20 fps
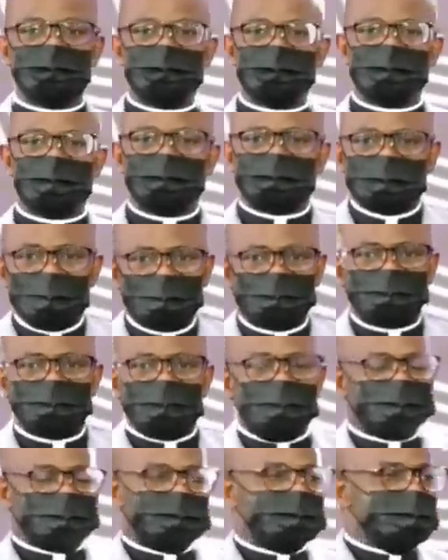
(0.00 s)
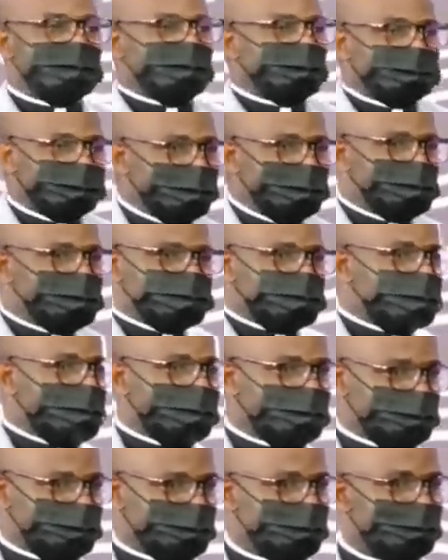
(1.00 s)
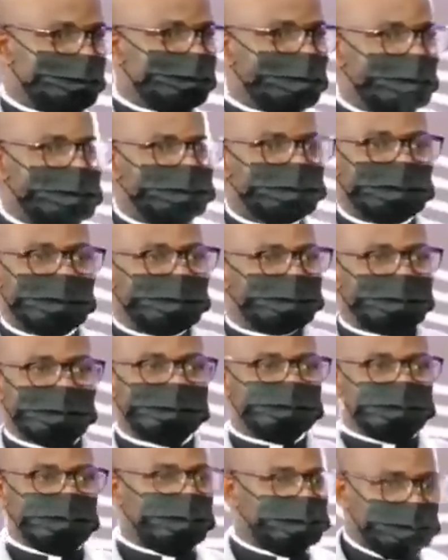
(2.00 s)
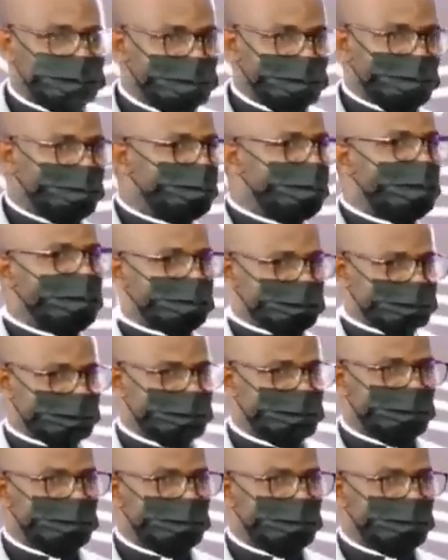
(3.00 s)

Now, that gave me a deep breath. That took me aback.